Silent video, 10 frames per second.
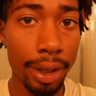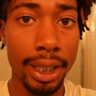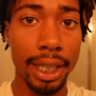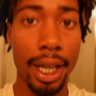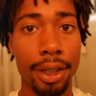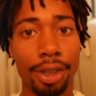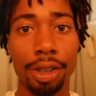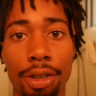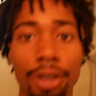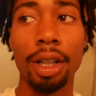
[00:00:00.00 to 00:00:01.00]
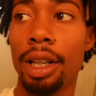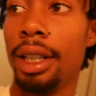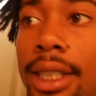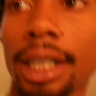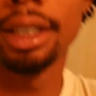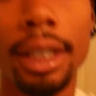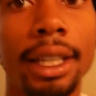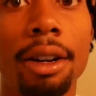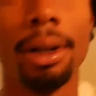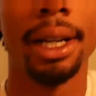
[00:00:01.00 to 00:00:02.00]
I put together. So let's take a look at
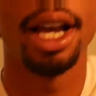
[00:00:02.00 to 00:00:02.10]
that right